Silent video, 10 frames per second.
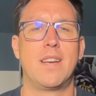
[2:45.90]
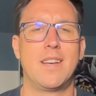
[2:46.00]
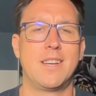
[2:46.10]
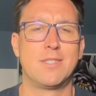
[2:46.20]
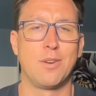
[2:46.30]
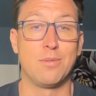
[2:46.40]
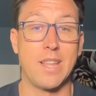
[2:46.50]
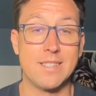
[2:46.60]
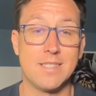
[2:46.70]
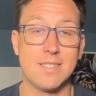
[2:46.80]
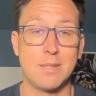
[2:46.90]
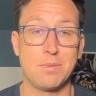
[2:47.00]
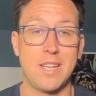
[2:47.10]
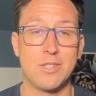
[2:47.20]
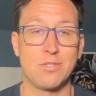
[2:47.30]
So that's a
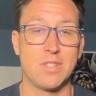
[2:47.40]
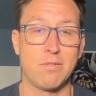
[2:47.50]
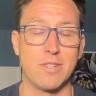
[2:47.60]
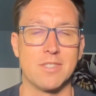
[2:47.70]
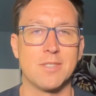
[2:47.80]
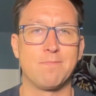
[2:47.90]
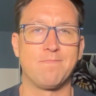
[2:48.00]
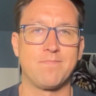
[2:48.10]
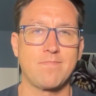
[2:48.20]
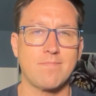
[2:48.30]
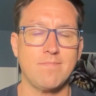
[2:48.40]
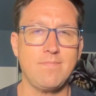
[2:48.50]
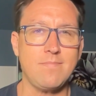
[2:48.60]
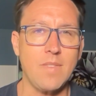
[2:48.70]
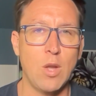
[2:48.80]
substantial difference.
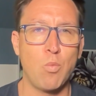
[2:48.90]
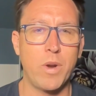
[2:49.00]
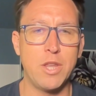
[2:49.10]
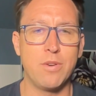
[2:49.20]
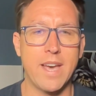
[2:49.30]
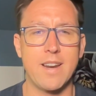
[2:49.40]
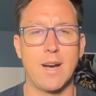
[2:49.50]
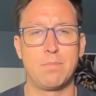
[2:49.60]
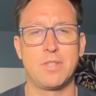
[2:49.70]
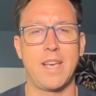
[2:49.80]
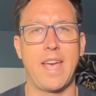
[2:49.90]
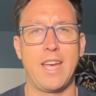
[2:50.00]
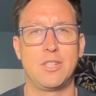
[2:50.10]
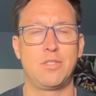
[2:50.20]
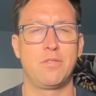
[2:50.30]
When you get up to
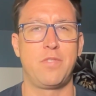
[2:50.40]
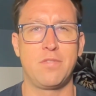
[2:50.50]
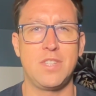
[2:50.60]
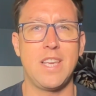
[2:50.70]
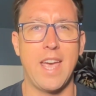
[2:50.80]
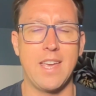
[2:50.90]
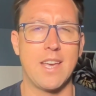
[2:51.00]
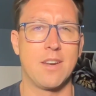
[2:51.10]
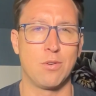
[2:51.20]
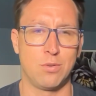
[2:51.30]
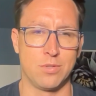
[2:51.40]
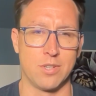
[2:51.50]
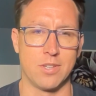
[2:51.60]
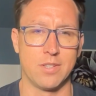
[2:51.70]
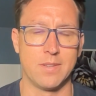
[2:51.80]
age 58 and
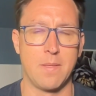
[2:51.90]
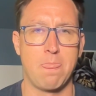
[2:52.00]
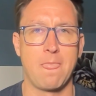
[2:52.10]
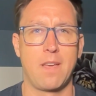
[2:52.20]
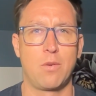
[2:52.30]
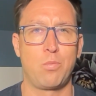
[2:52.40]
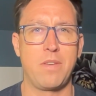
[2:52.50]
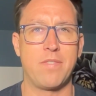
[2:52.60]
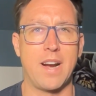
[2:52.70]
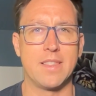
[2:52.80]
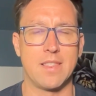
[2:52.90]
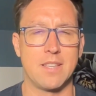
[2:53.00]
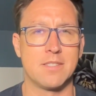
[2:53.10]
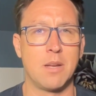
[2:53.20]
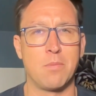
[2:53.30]
older, we find that
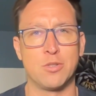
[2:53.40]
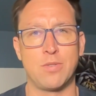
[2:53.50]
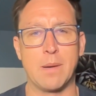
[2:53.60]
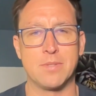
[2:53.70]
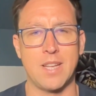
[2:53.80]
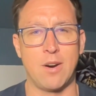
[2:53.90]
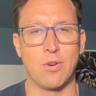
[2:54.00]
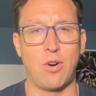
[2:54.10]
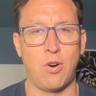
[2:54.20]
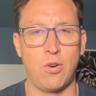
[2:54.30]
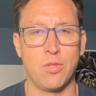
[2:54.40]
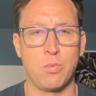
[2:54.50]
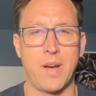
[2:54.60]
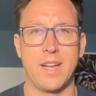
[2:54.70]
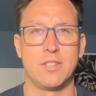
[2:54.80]
this number drops down all the
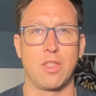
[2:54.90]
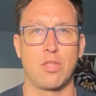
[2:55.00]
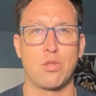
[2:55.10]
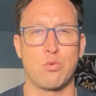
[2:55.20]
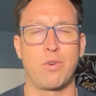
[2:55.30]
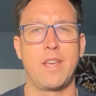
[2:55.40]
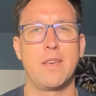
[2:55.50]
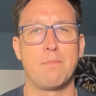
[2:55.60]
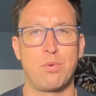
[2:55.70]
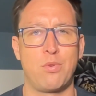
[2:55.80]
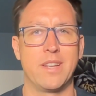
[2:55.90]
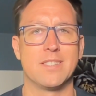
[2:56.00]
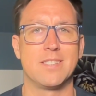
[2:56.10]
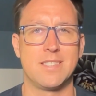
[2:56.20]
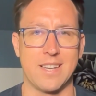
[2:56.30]
way to
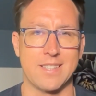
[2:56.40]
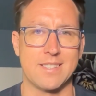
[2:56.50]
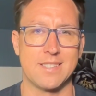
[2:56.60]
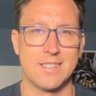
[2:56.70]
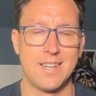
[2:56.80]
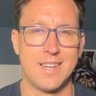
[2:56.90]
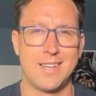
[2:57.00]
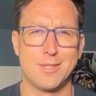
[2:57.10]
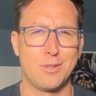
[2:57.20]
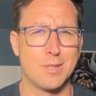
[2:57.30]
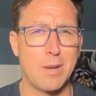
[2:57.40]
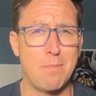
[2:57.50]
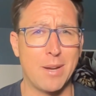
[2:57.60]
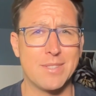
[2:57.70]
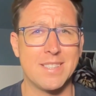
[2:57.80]
3.6. So it's
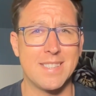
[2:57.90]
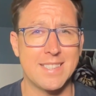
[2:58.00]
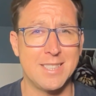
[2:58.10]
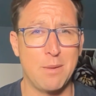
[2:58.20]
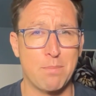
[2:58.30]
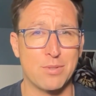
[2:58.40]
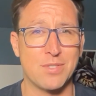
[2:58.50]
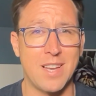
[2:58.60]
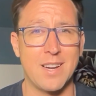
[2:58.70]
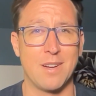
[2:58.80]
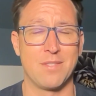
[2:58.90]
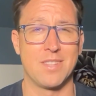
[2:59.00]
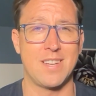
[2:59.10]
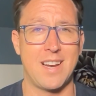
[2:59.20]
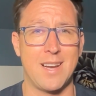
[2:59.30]
about 60% of the
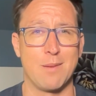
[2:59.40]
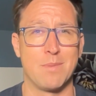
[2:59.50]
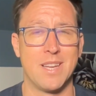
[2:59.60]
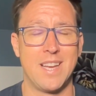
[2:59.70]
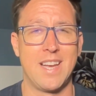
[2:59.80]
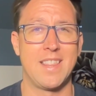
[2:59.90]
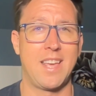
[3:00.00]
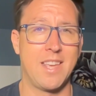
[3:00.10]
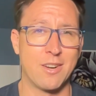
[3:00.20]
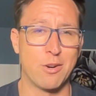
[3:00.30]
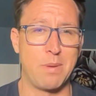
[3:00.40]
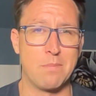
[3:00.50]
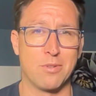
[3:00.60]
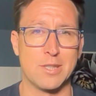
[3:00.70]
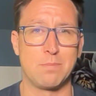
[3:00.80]
time that younger
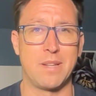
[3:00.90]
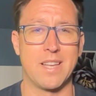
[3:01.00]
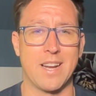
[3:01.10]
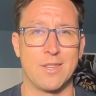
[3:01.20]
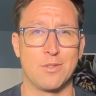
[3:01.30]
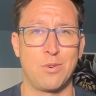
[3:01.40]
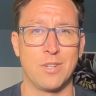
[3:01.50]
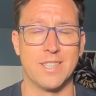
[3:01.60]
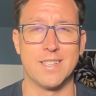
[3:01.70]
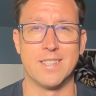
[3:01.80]
people are spending on the toilet.